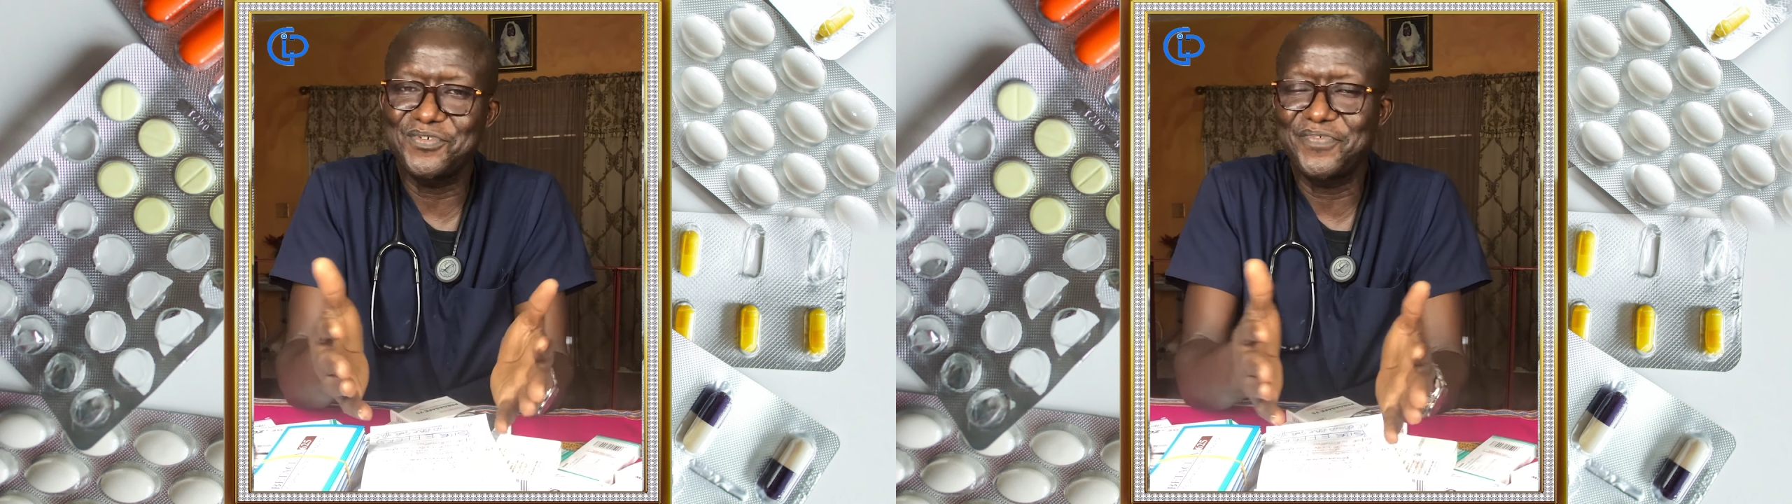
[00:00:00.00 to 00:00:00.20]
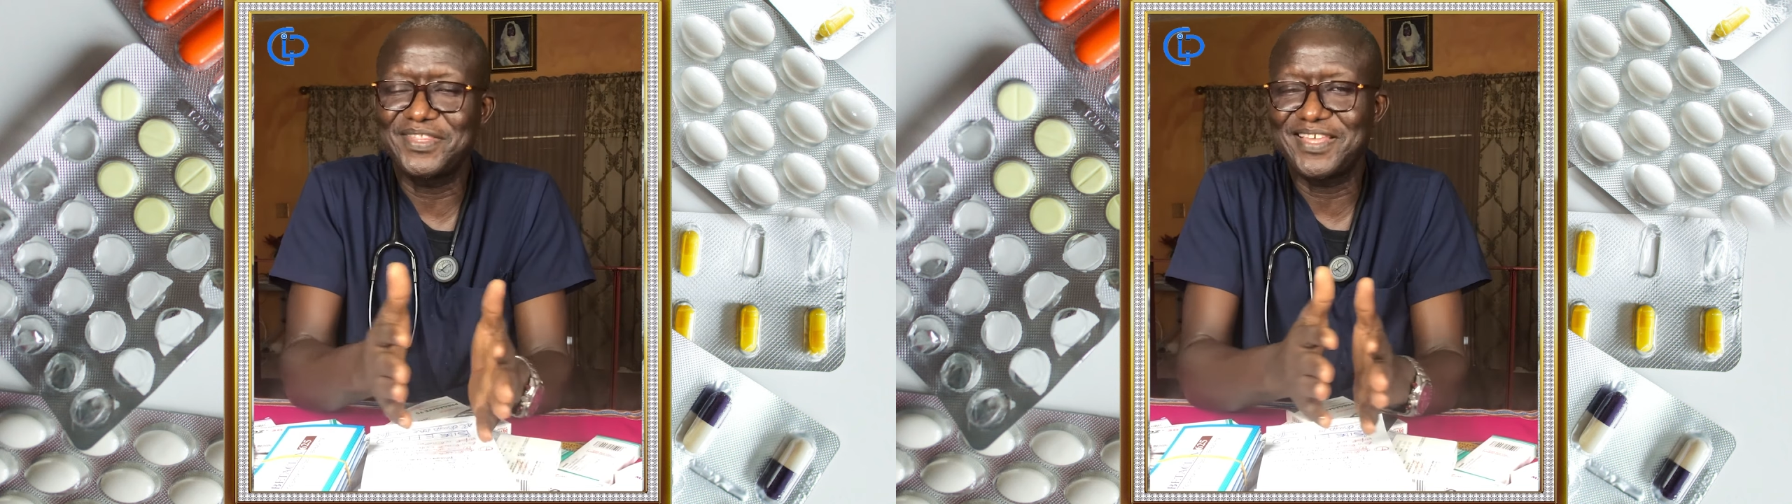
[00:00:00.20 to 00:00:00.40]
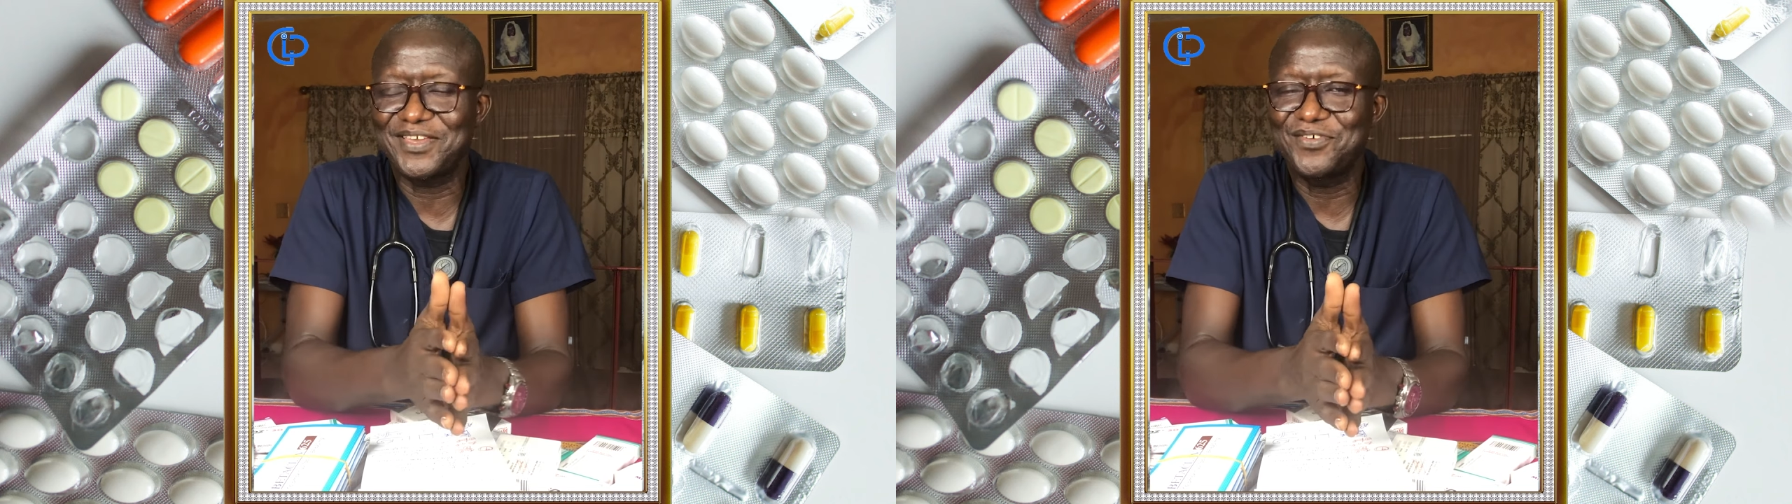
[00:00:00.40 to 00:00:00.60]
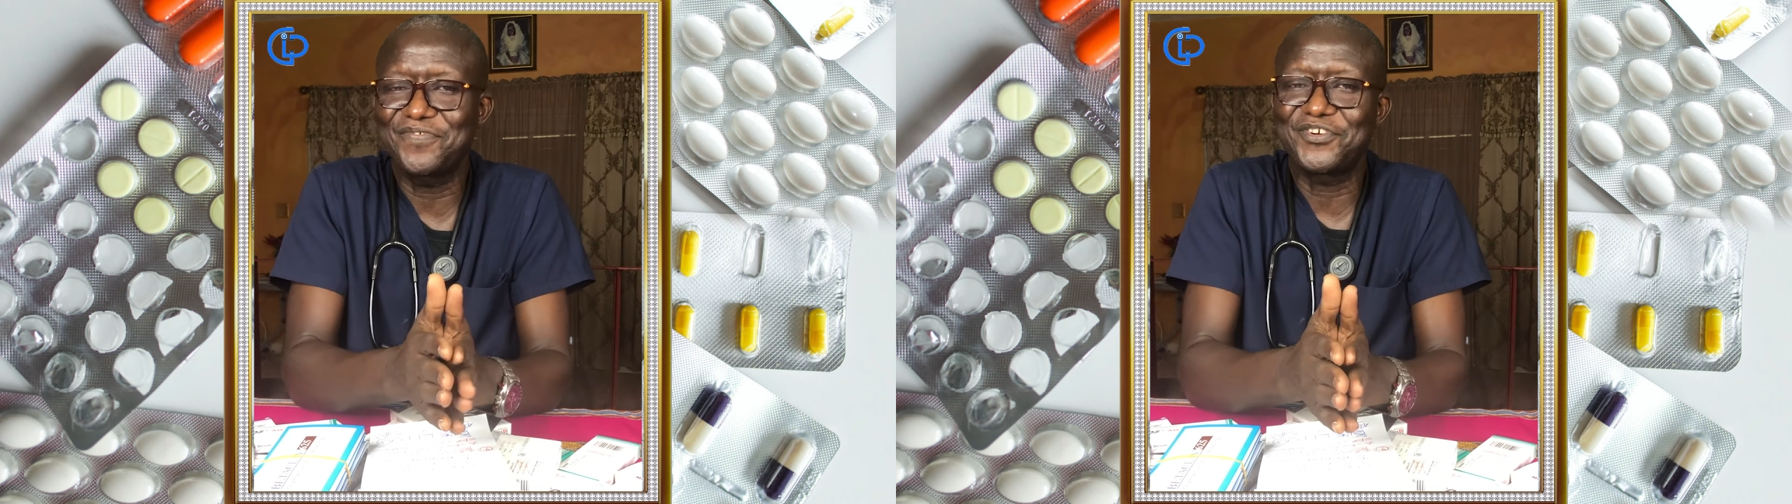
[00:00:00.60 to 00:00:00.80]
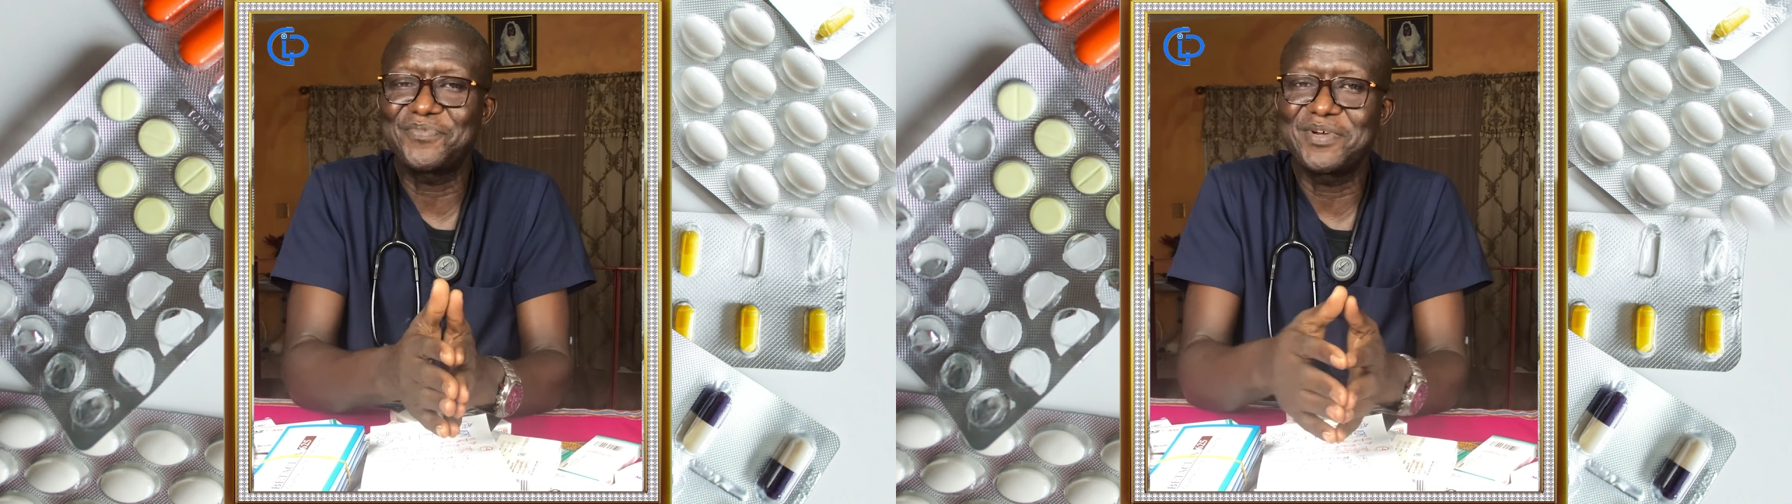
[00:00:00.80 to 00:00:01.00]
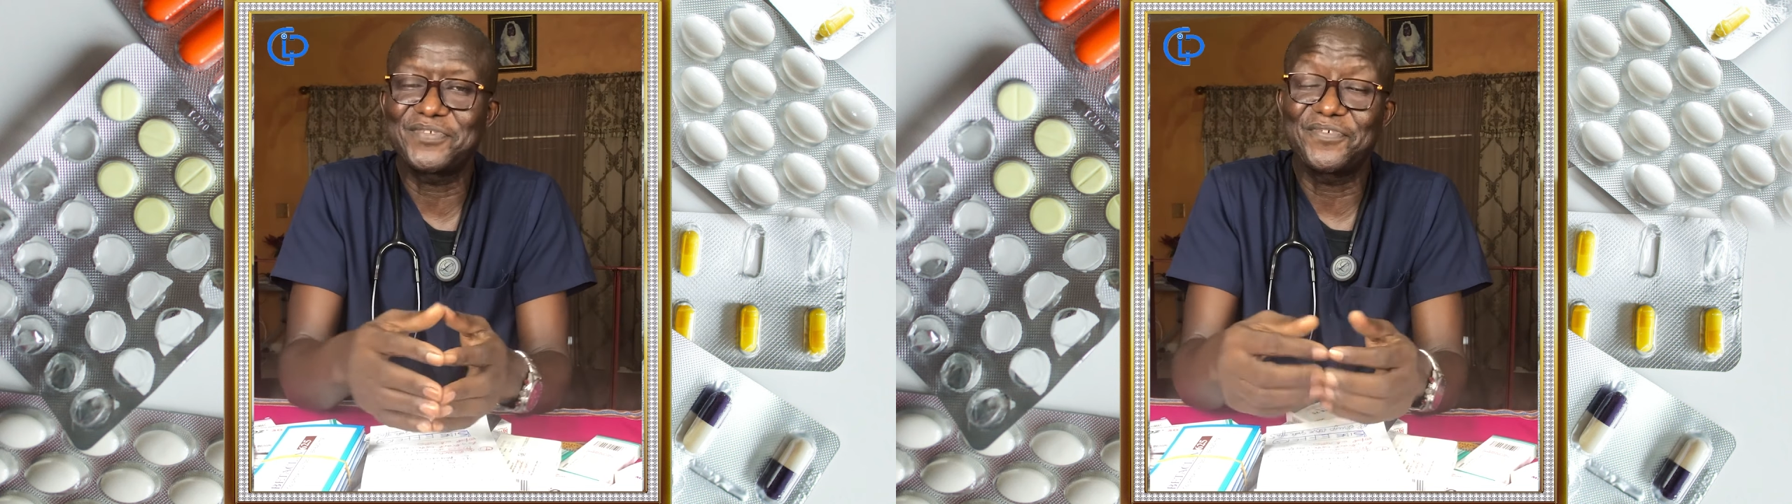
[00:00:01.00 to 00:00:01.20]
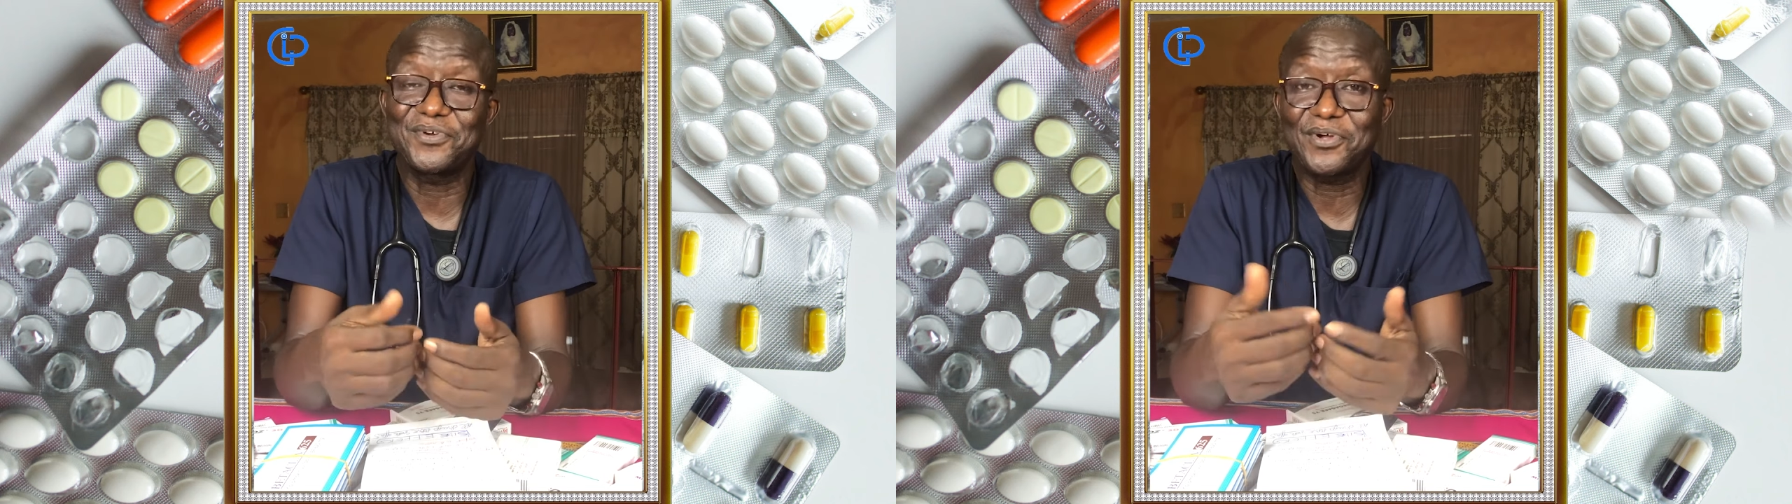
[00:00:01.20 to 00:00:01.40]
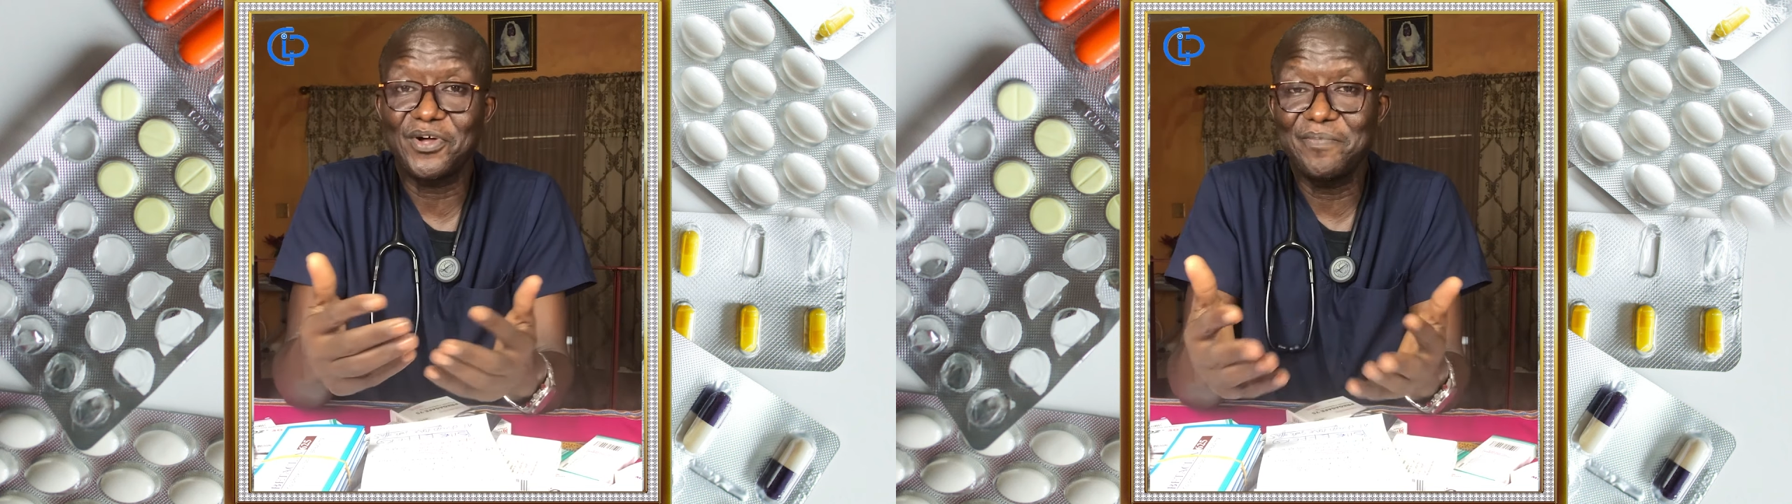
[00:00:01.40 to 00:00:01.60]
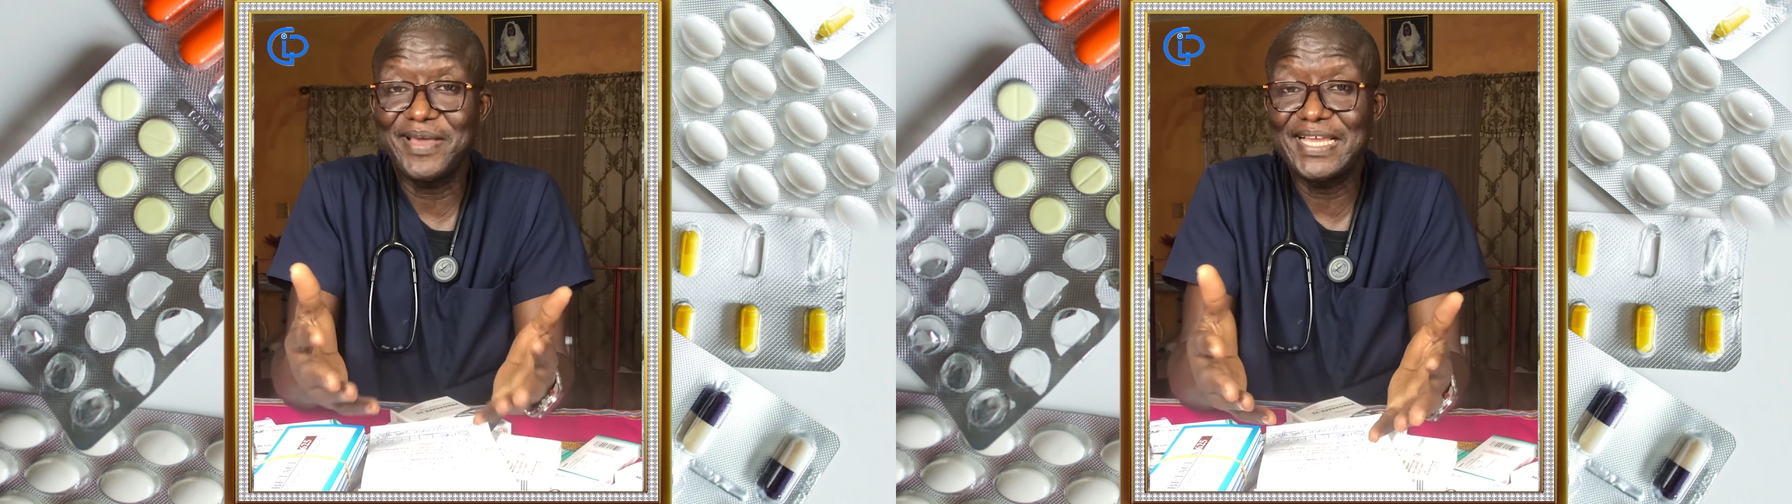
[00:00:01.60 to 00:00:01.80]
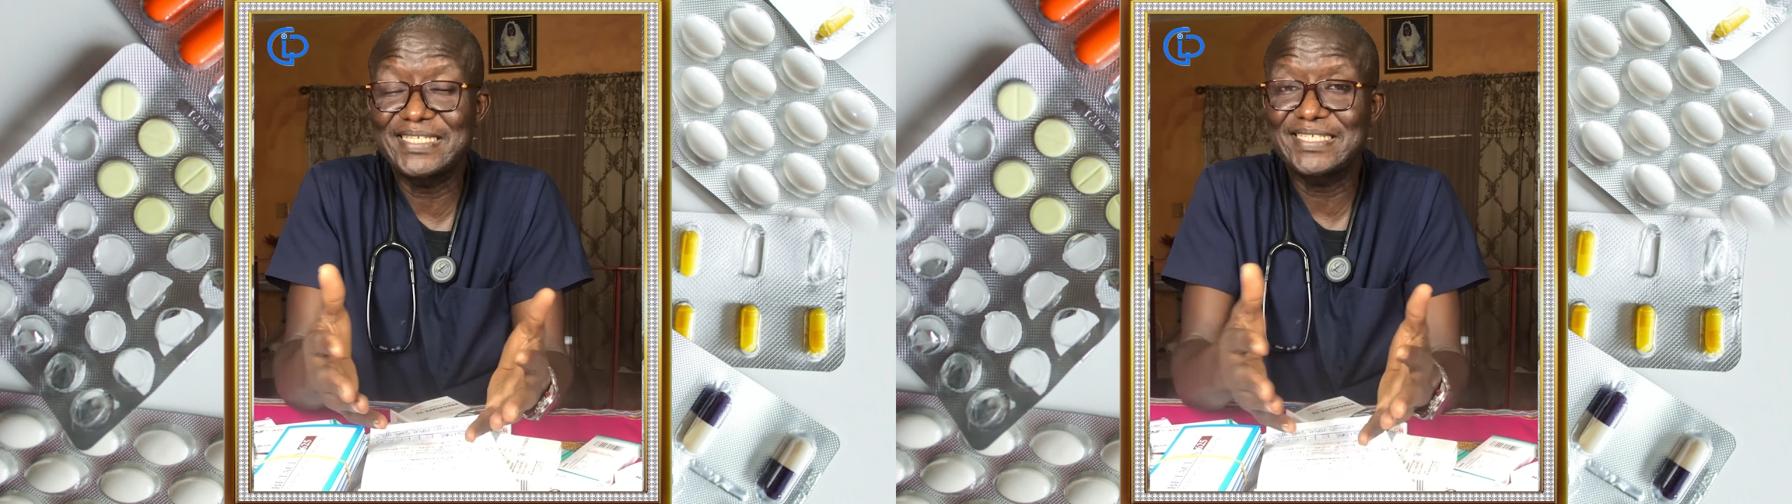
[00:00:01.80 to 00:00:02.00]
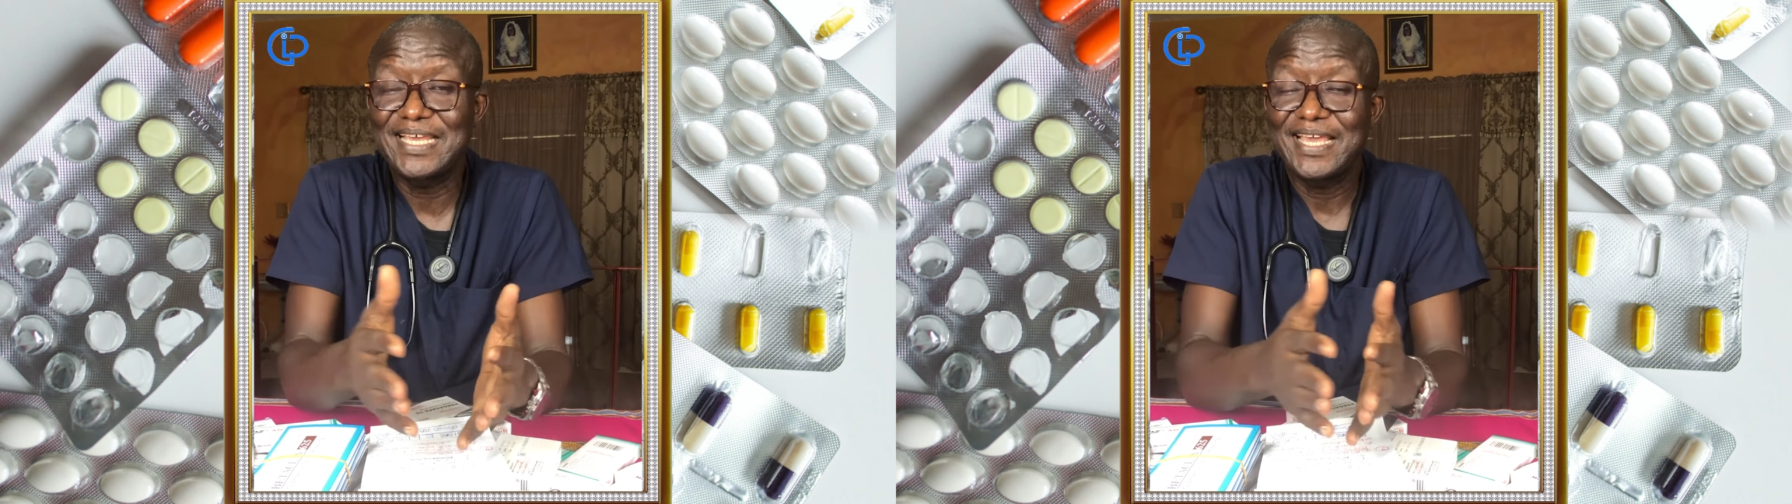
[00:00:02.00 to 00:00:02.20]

We thank you very much for your comment,